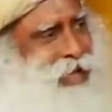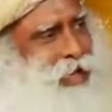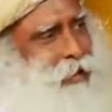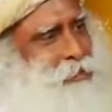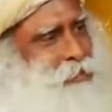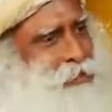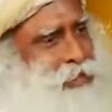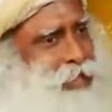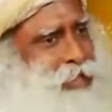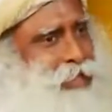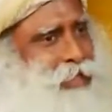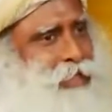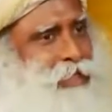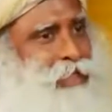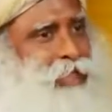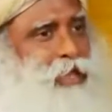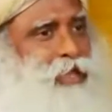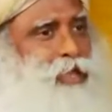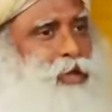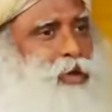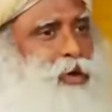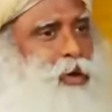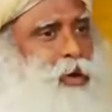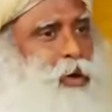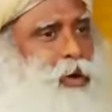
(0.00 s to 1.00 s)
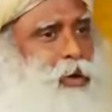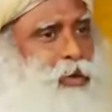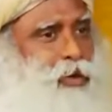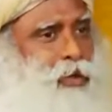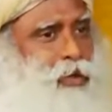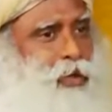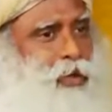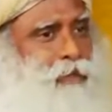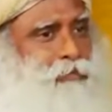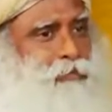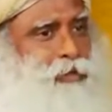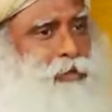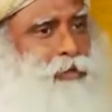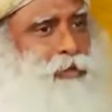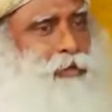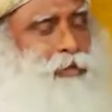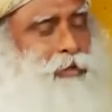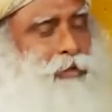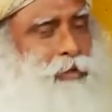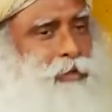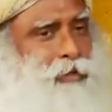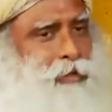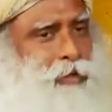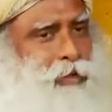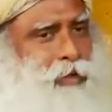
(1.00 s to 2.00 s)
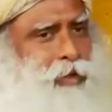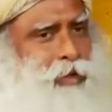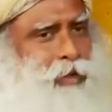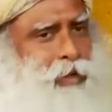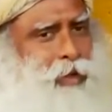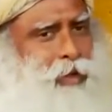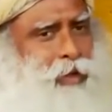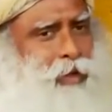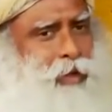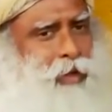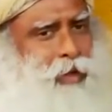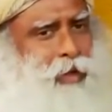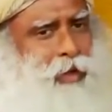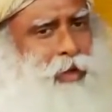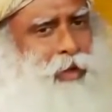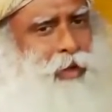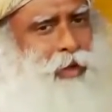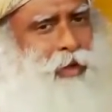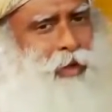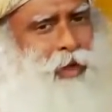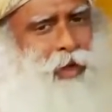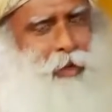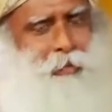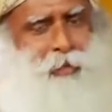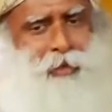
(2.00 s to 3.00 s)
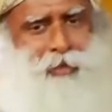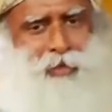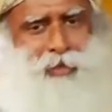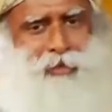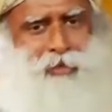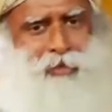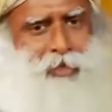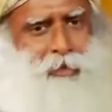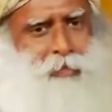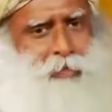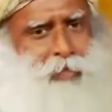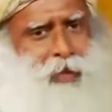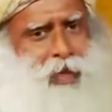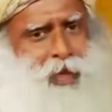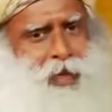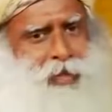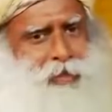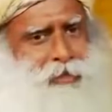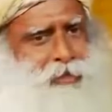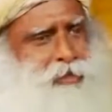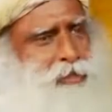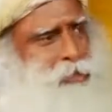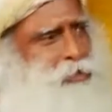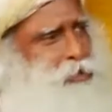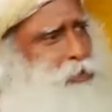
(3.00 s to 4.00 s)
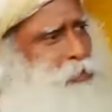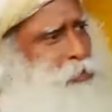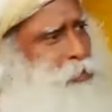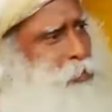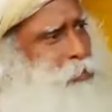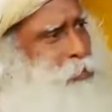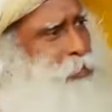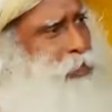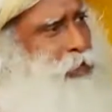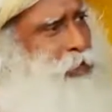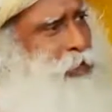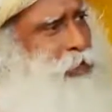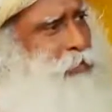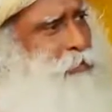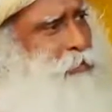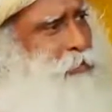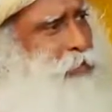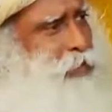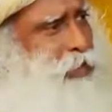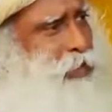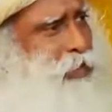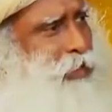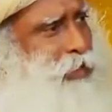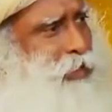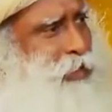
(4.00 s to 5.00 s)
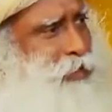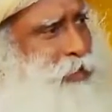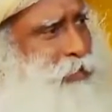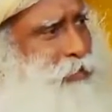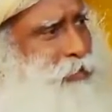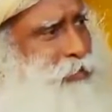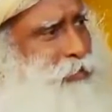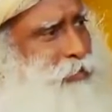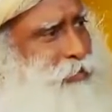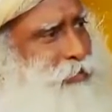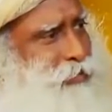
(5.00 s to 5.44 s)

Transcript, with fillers: I'm saying they're not even… I mean, they're surprised that you people are complaining